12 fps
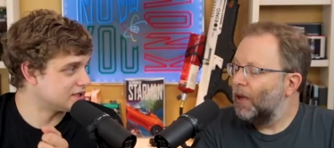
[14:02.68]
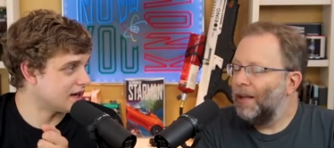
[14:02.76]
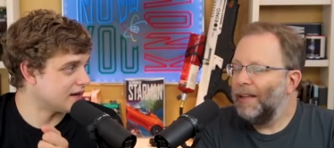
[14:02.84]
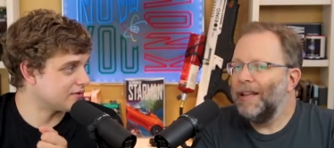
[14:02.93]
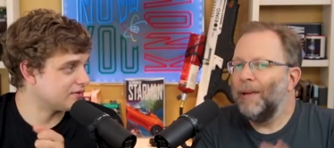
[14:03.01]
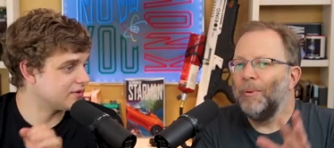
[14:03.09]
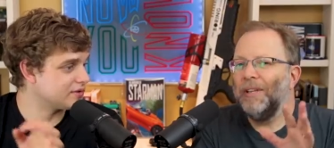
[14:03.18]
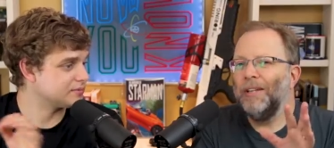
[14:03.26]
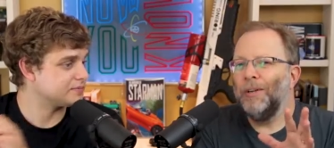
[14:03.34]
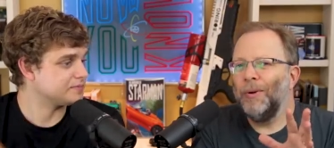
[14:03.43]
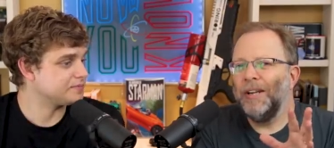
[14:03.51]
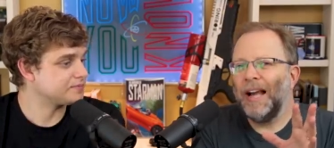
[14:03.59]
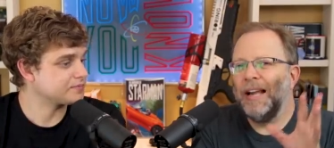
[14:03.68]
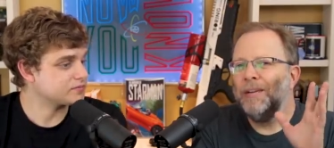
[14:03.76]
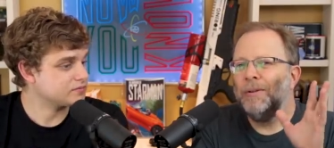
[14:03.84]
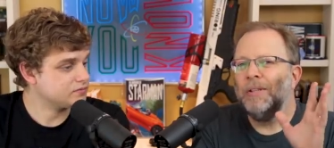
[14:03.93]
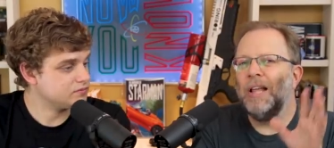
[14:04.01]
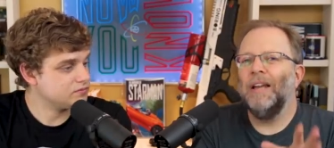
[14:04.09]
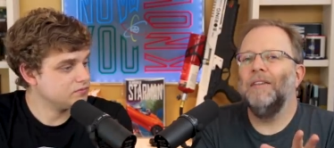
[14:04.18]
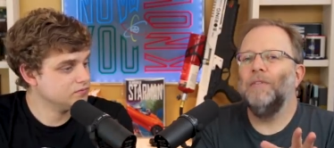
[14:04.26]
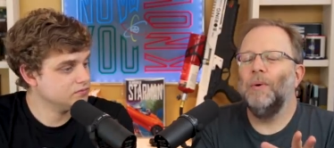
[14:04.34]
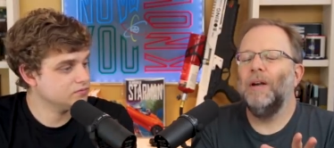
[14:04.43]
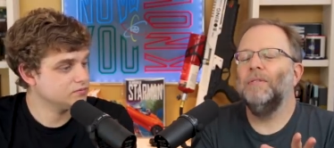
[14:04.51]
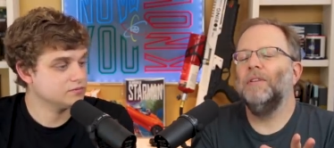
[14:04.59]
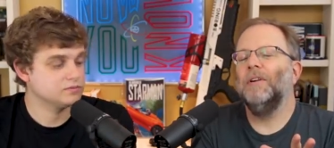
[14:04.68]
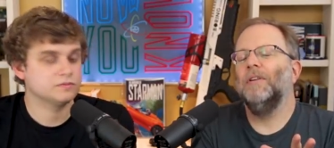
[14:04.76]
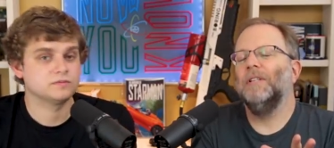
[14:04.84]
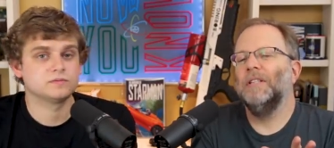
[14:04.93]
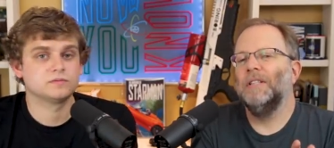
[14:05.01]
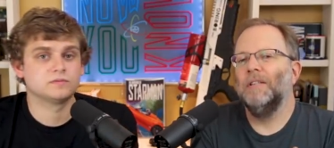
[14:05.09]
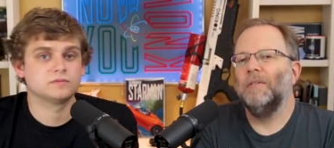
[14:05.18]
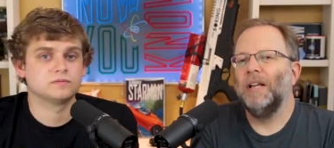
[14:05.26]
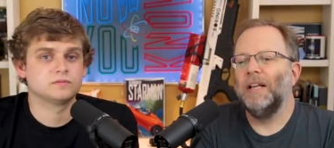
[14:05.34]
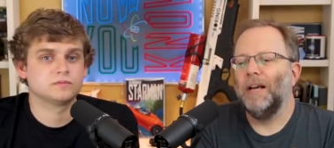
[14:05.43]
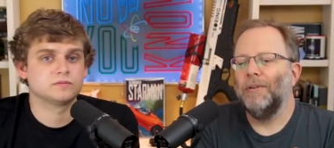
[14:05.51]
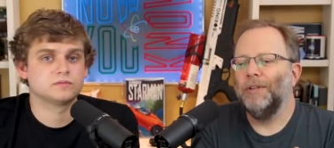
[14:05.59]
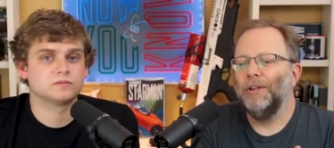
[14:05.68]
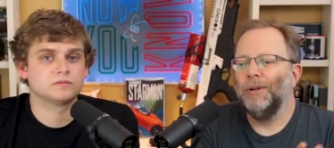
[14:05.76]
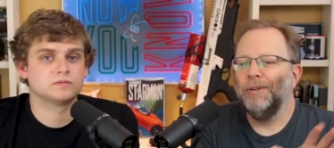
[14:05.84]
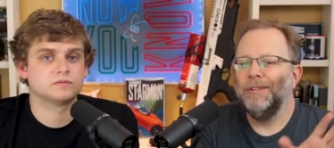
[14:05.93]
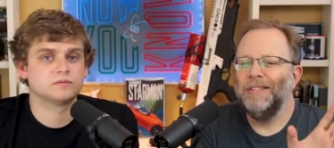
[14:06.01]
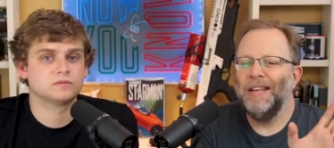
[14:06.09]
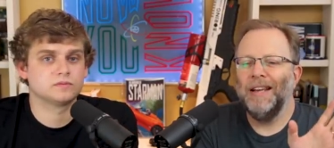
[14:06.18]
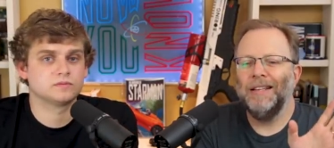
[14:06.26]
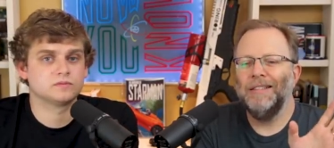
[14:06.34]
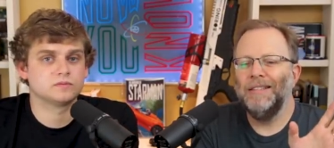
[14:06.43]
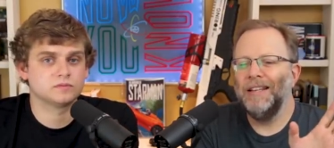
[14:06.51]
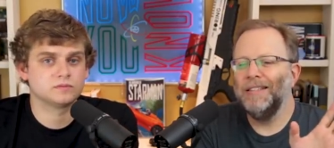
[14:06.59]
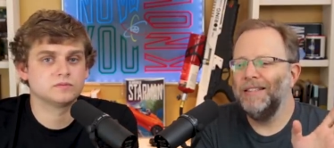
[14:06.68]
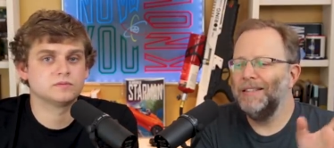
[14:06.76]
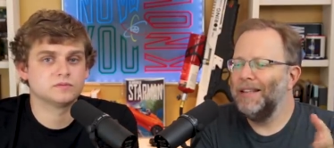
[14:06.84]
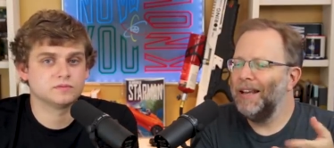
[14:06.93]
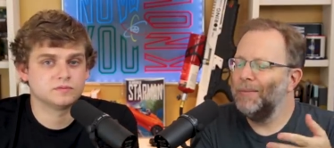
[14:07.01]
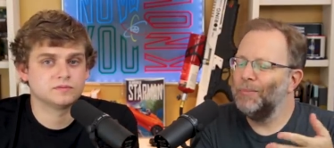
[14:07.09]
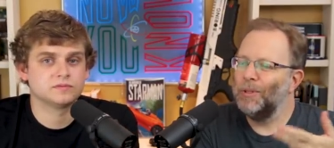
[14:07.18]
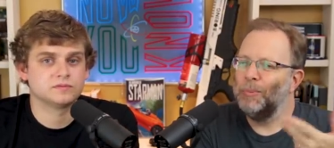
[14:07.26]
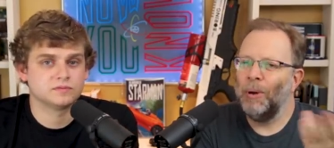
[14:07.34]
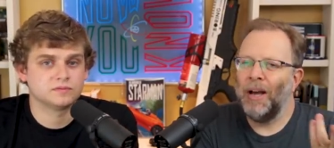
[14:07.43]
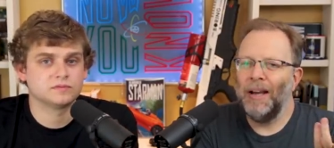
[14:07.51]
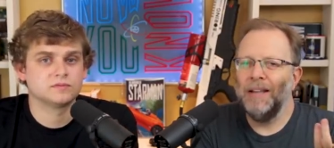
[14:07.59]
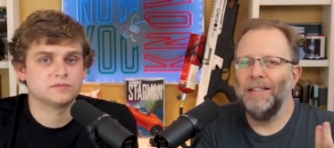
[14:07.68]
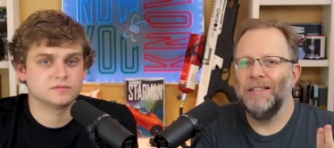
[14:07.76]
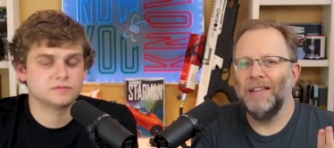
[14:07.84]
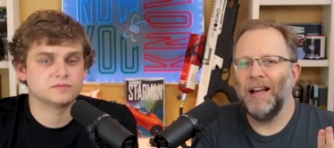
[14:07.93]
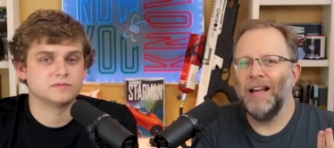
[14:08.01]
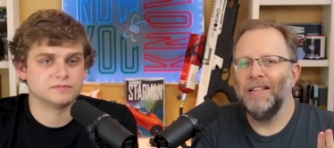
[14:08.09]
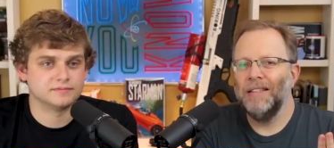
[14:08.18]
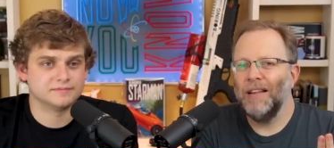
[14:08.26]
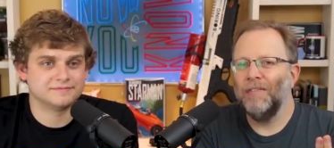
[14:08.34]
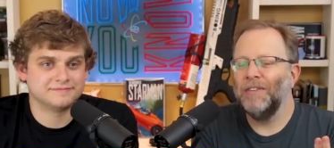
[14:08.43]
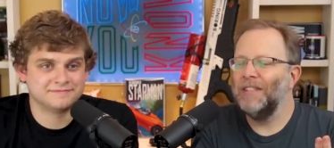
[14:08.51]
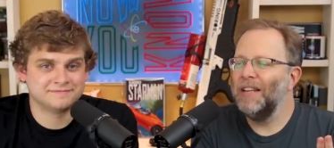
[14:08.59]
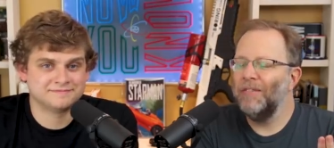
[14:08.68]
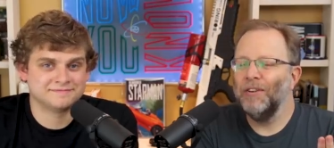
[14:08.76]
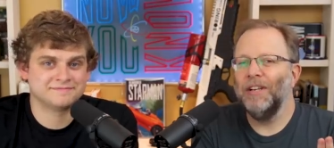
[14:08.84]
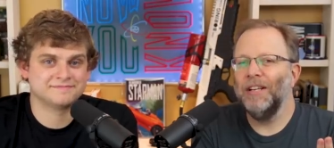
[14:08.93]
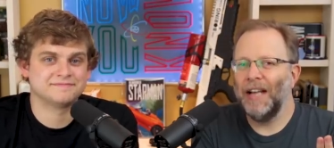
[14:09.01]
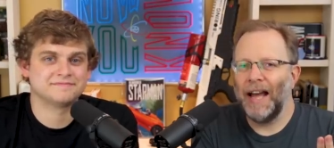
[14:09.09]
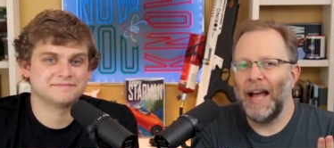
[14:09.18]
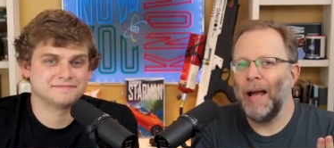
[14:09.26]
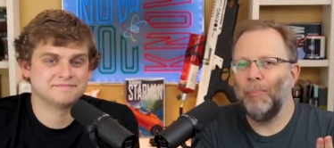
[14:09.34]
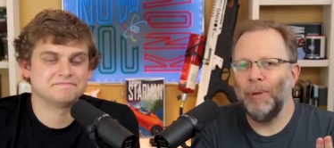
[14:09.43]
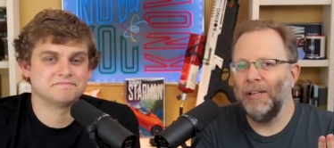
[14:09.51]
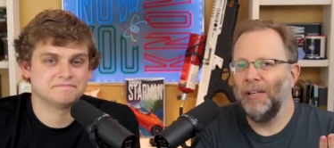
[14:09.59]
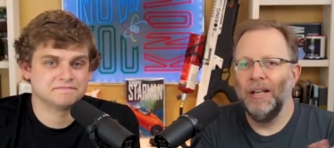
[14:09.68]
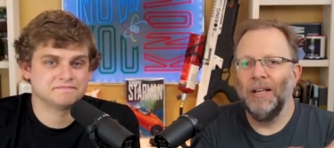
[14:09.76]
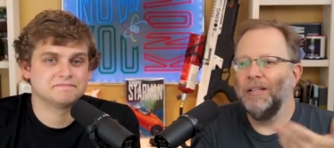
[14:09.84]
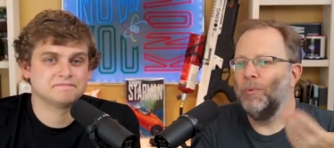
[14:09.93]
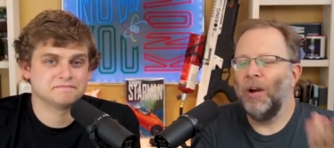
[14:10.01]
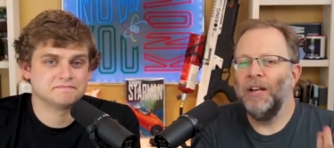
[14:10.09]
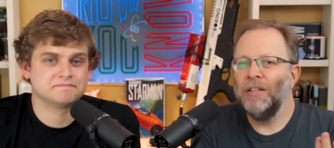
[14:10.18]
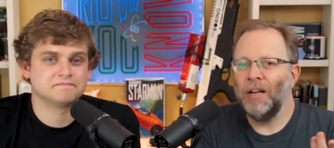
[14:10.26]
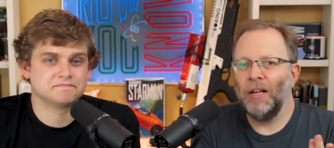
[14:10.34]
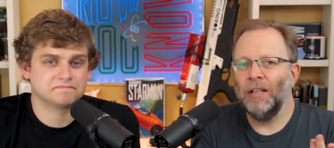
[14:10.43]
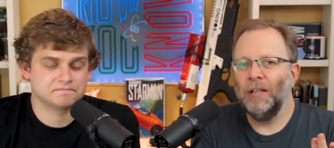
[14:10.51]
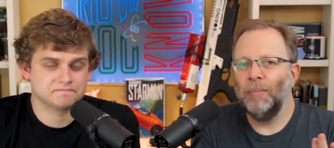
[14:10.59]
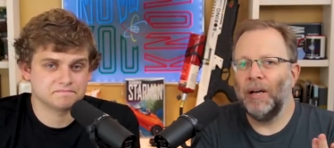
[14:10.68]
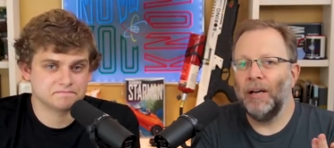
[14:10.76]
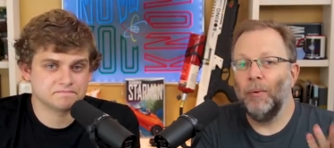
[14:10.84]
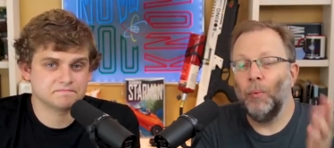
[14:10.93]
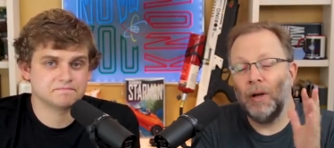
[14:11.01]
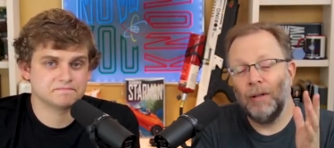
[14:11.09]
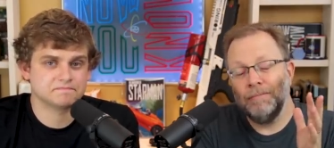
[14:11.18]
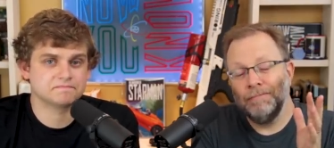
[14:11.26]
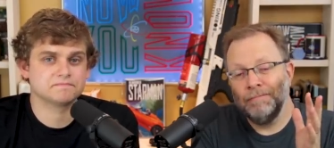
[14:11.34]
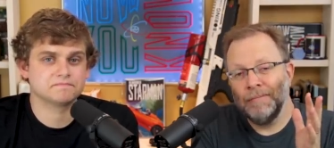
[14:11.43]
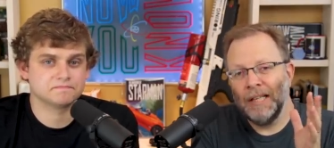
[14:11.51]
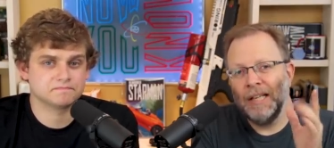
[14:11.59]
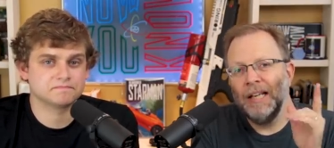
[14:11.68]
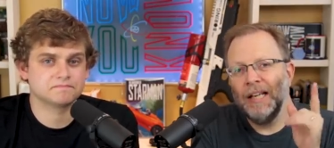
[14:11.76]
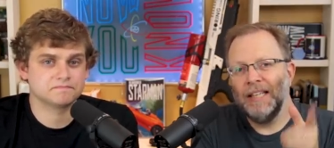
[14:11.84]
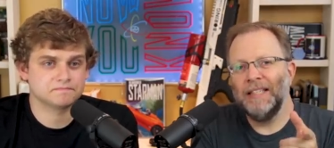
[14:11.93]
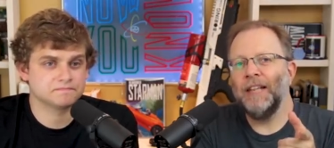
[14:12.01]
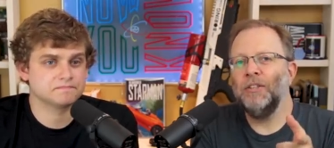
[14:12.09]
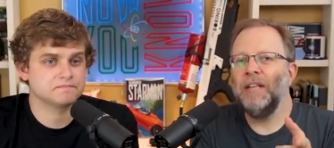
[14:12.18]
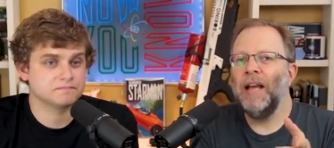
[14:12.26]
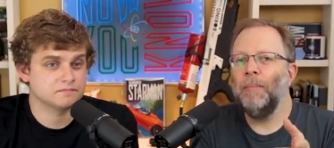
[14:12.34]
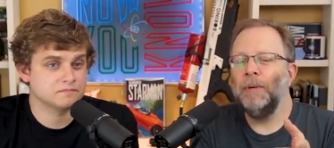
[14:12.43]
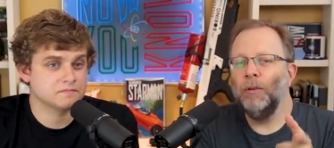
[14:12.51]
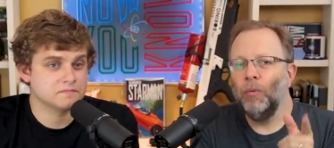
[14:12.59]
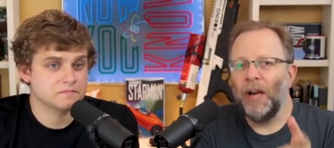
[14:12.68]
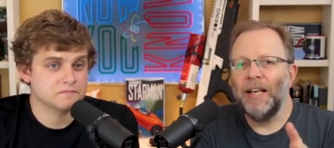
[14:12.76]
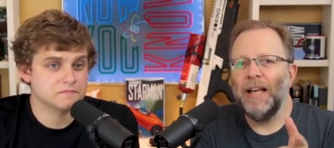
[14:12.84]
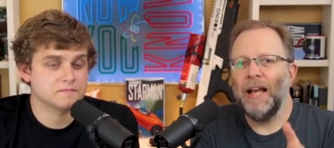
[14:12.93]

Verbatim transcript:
Speaker 1: stuff. Yeah, but you know what? I know a lot of you out there are listening right now and you're going, Zac and Jesse, again, with this pie in the sky stuff, it's never going to happen. Why are you talking about it? Well, it's actually happening right